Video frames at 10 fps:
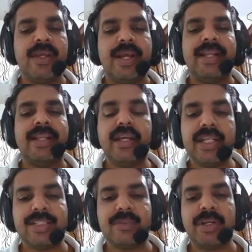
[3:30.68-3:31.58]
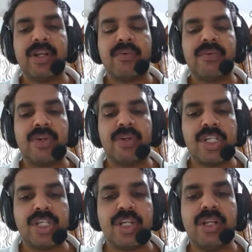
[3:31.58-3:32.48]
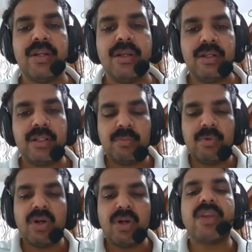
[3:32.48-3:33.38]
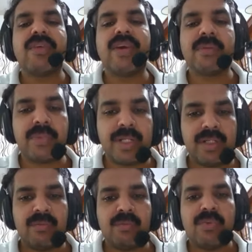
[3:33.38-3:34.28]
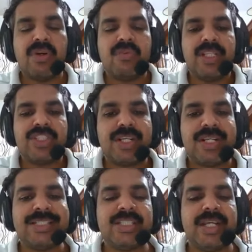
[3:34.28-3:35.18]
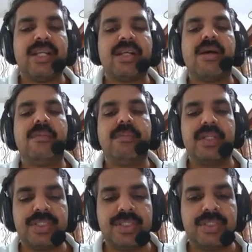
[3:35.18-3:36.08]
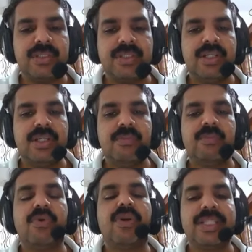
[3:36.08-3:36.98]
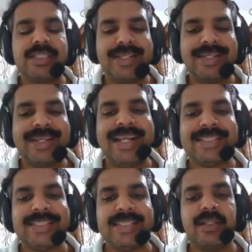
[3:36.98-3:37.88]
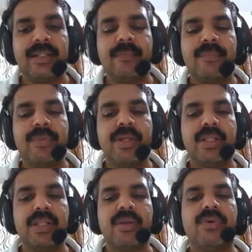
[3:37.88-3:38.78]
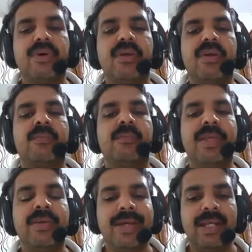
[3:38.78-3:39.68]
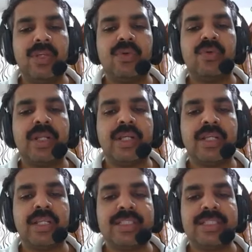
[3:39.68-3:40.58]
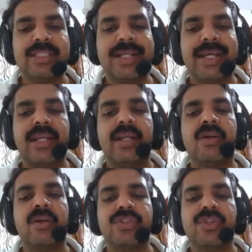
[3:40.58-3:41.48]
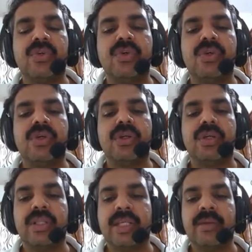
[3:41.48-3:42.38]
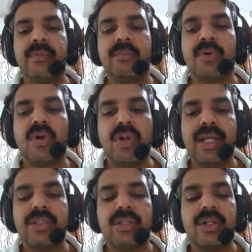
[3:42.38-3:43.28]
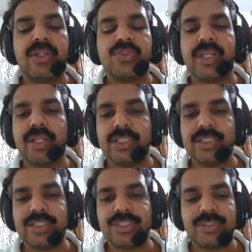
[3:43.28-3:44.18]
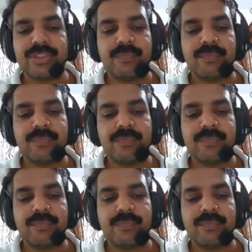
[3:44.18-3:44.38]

and increasing speed of rotation, the bond will vibrate, bond will stretch and compress. Bond is elastic. Therefore, the B value decreases and also the bond length also increases.